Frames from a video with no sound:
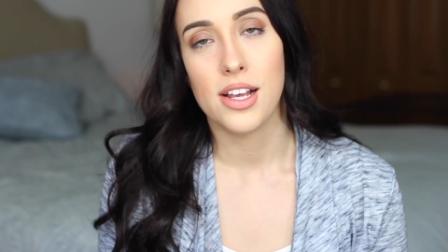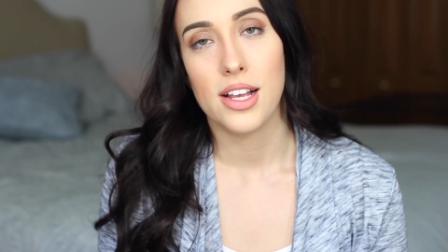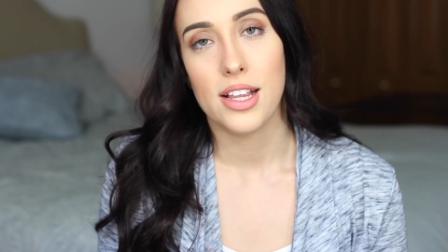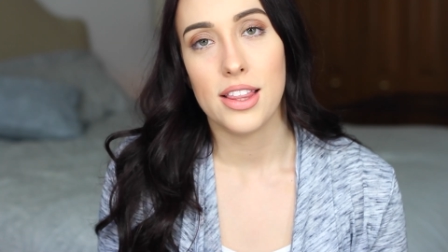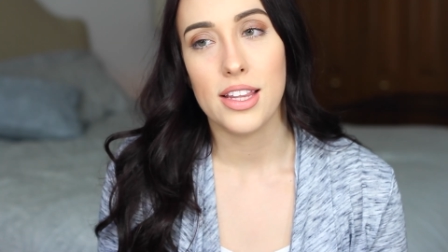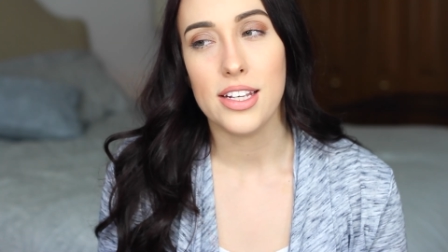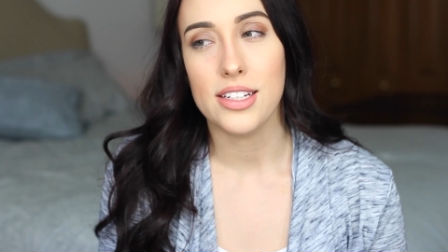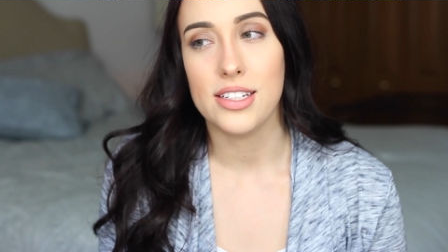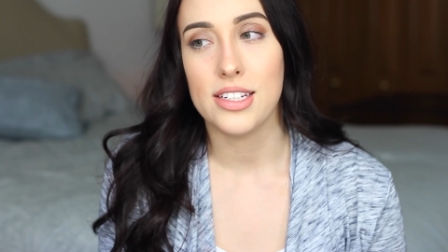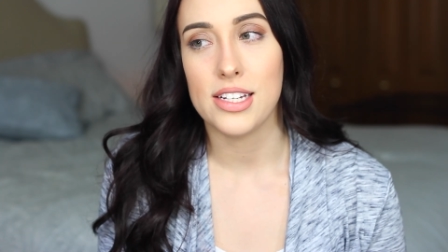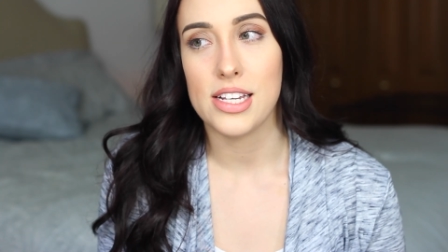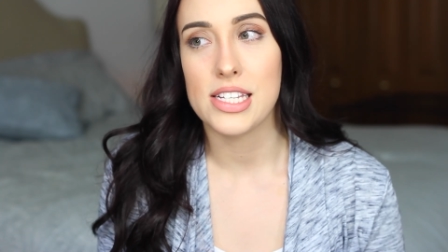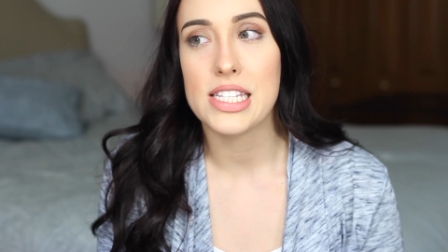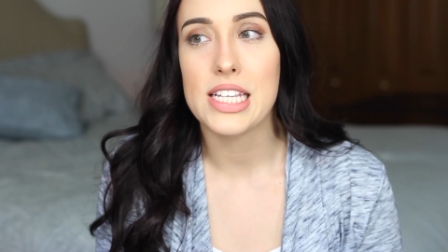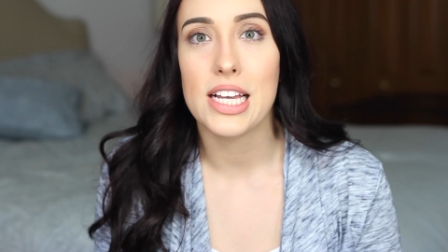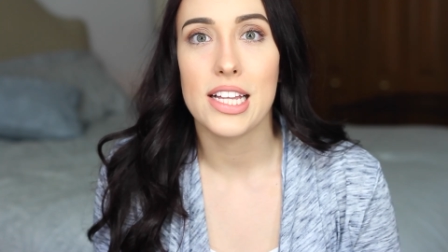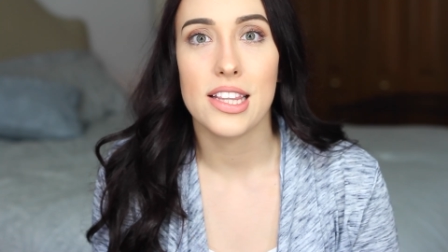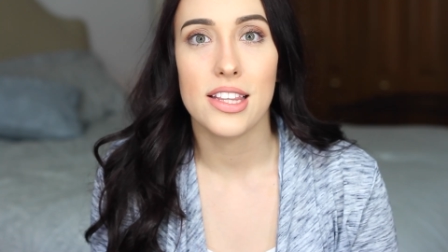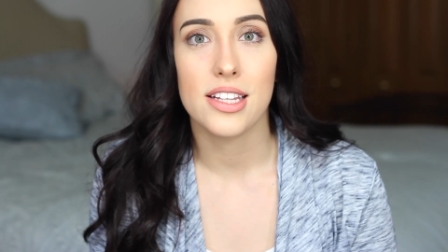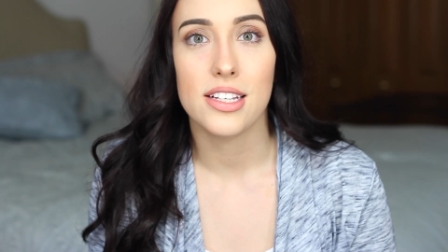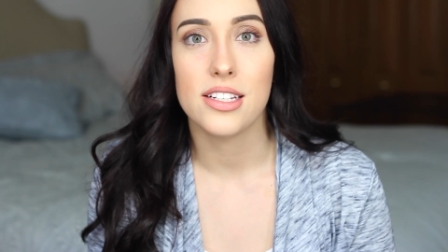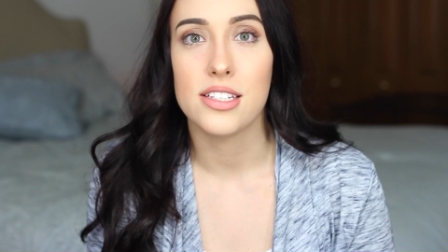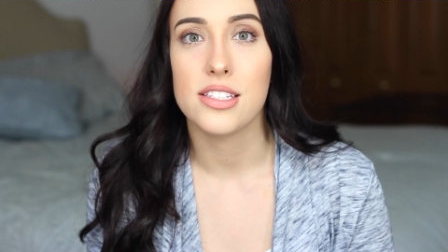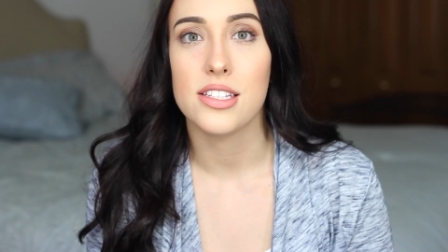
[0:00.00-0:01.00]
Like I said,
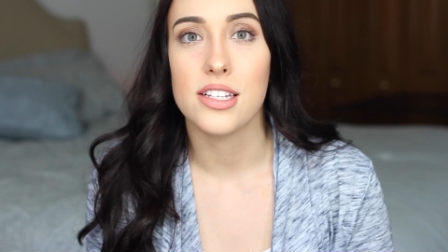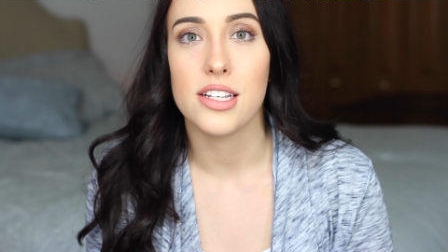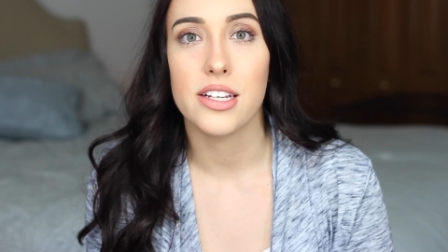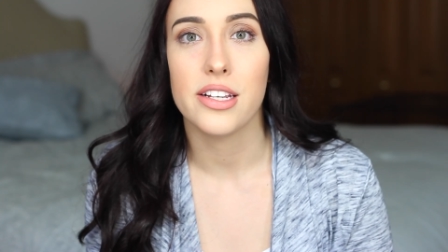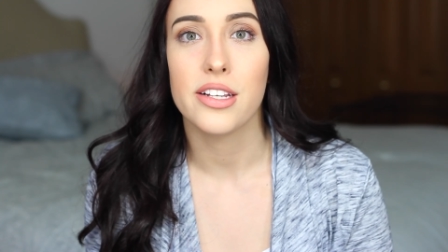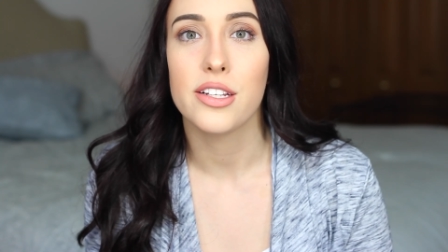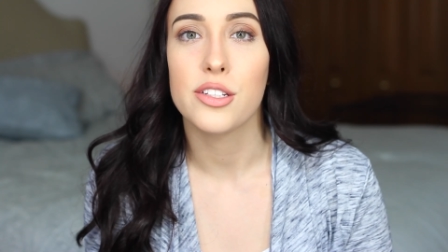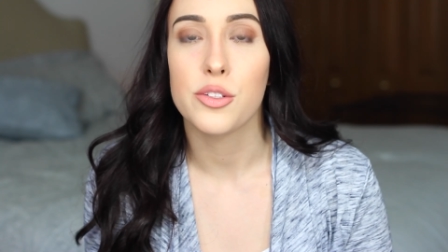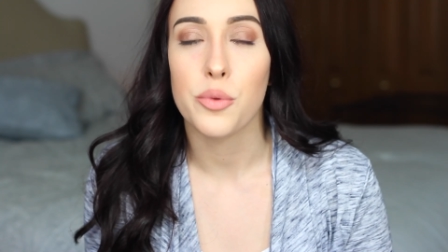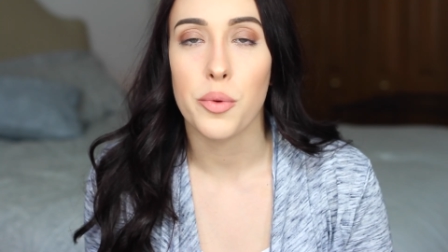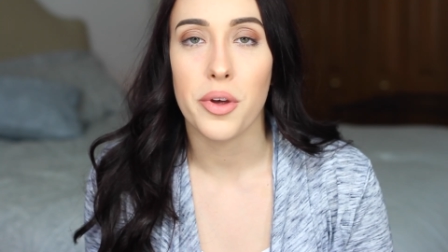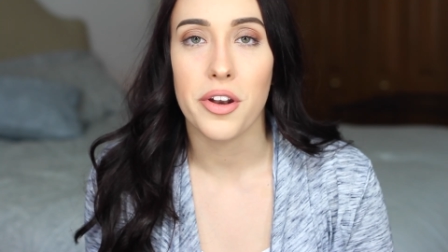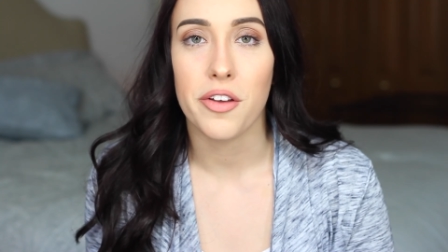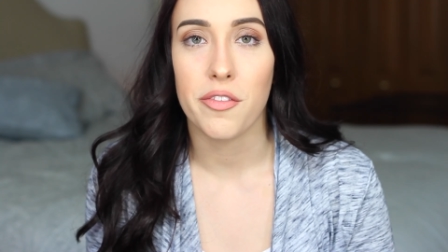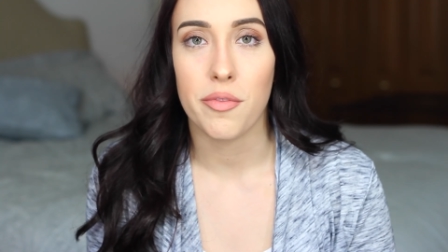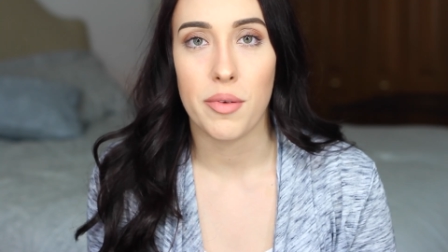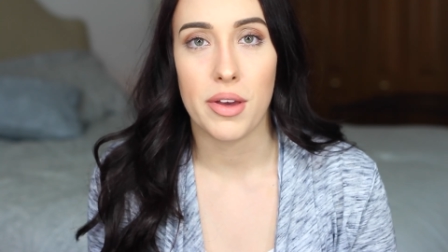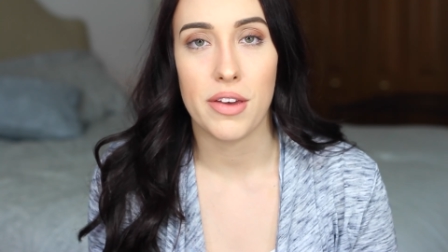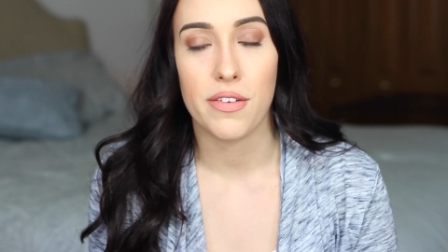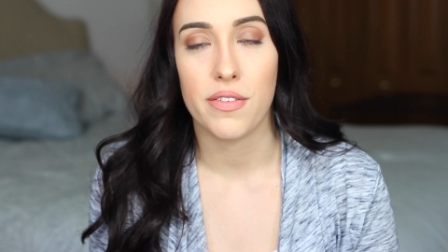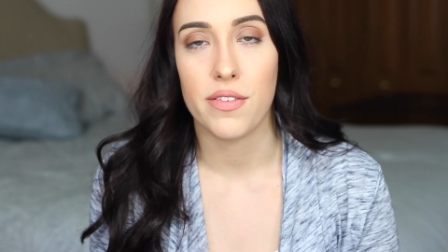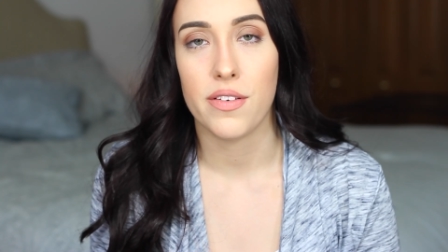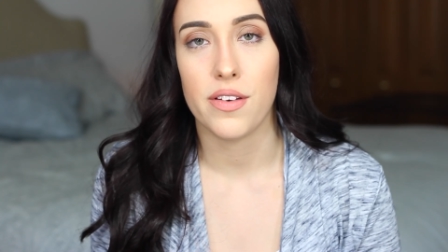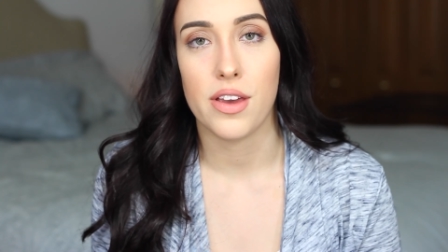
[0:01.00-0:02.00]
this is one of my
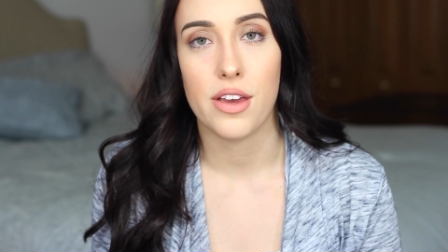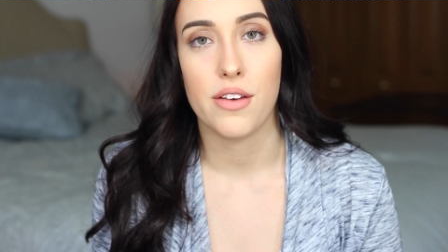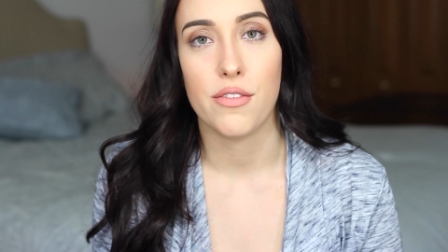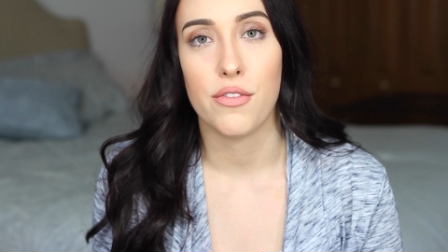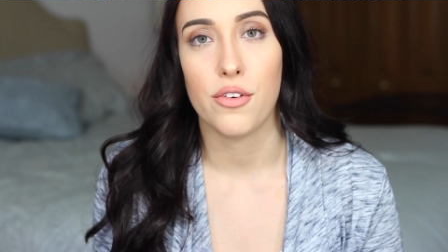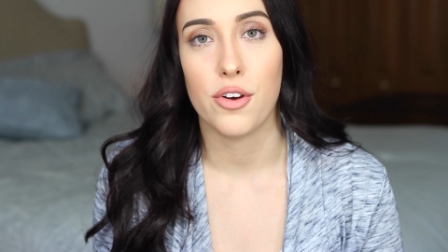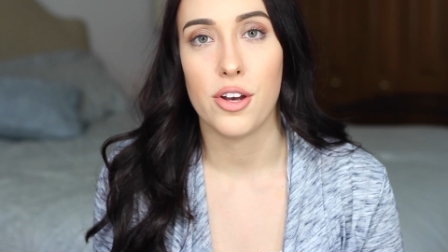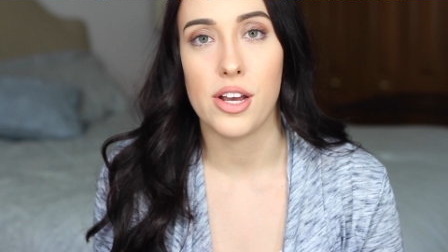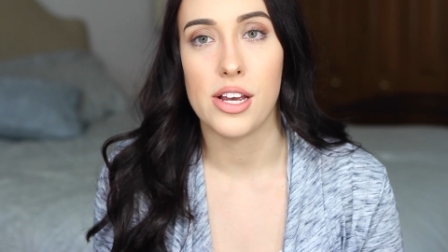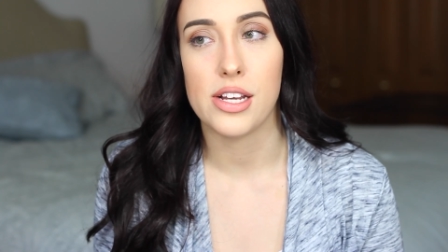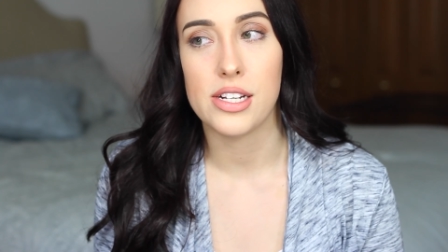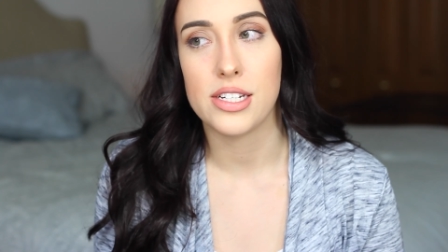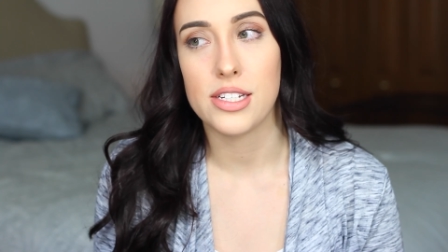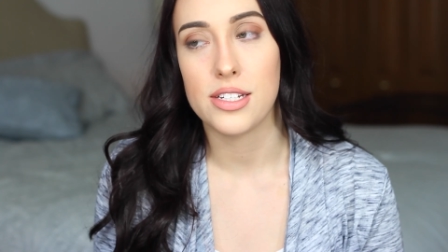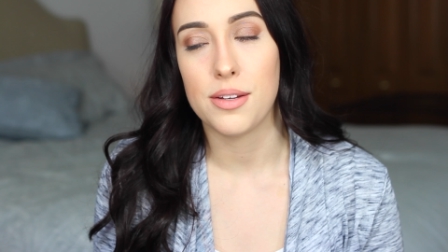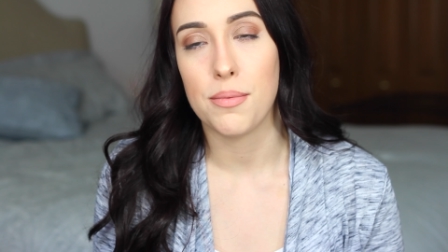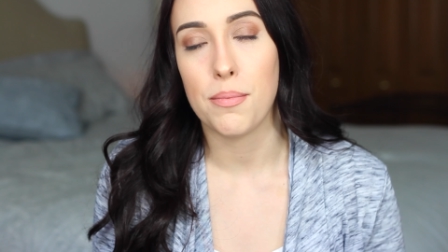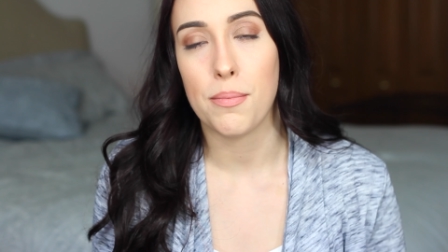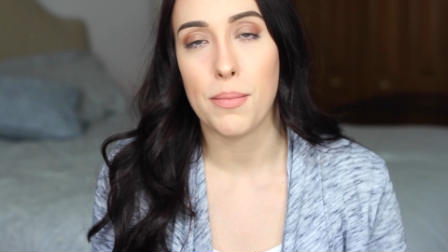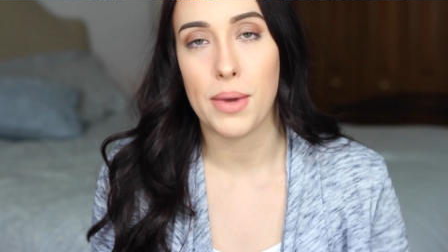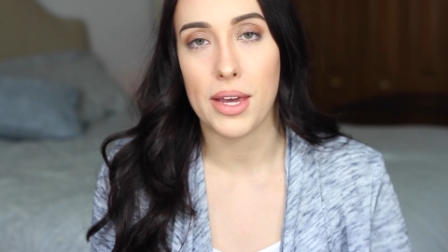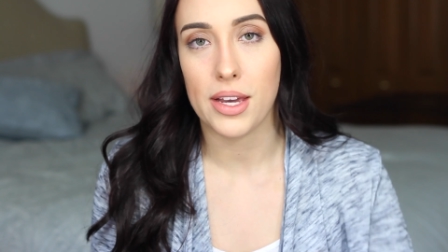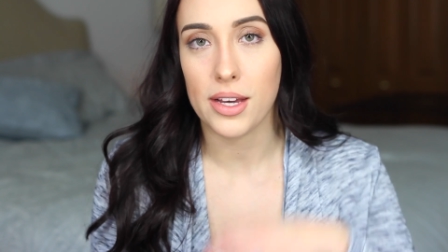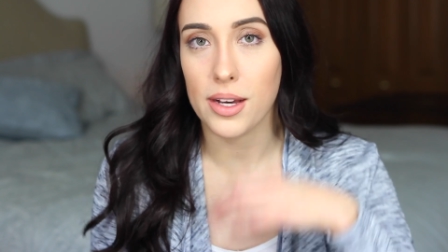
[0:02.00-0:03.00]
favorite
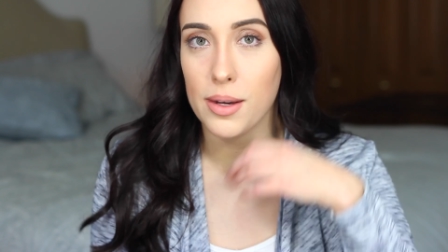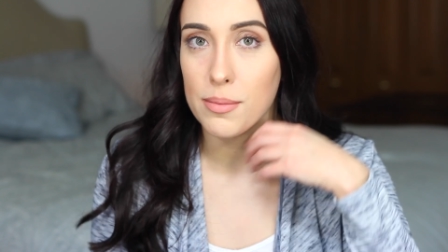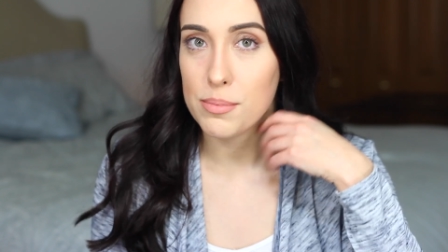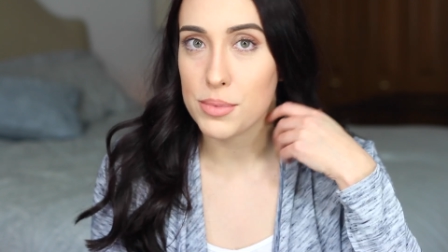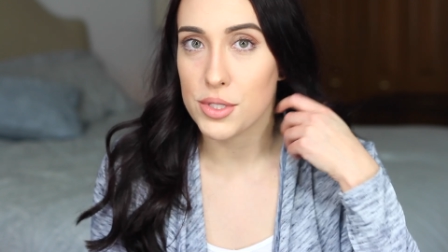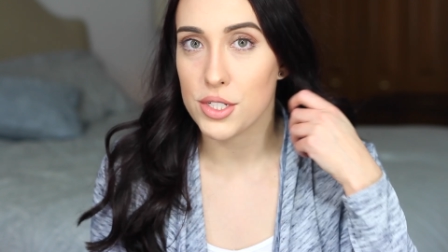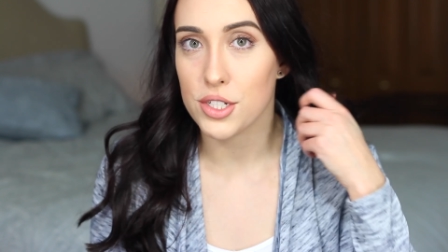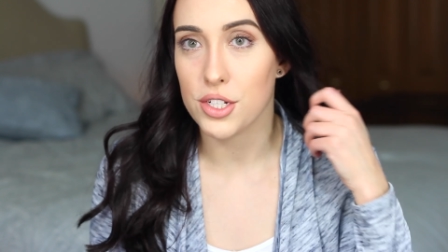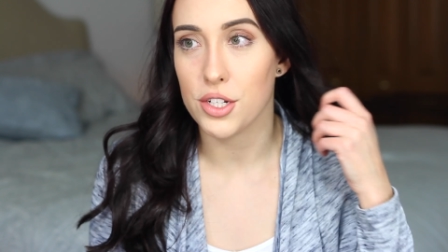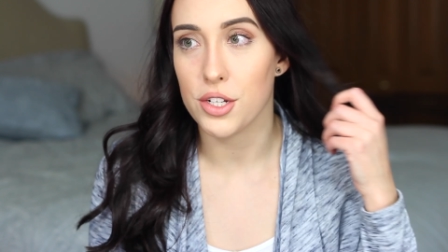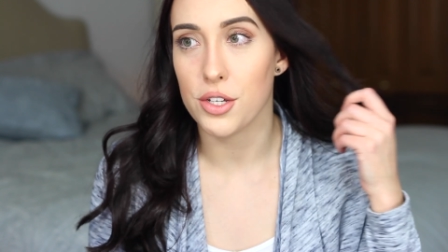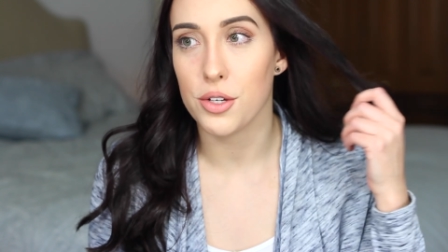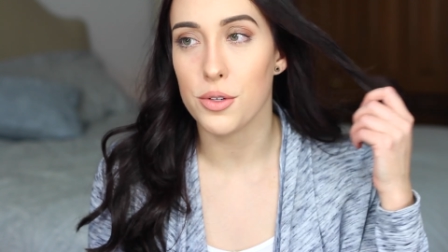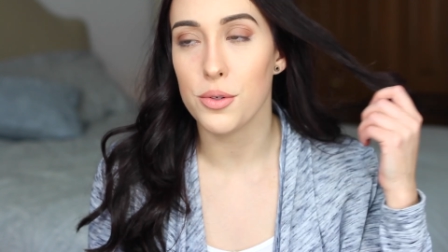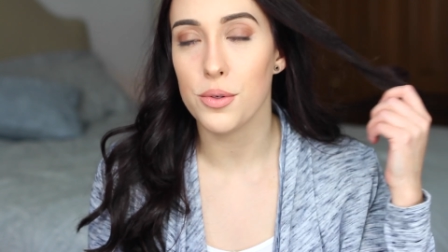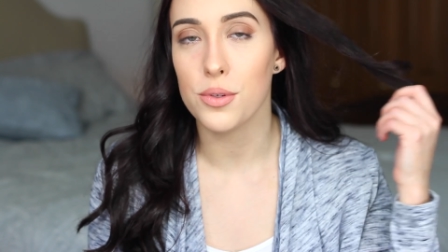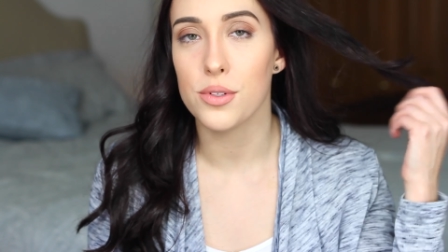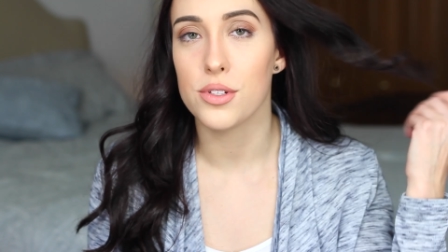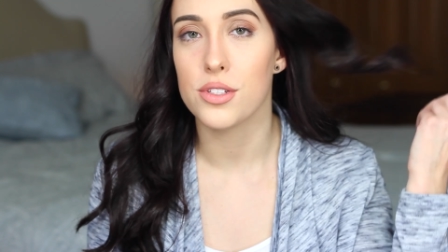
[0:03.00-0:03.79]
makeups to do,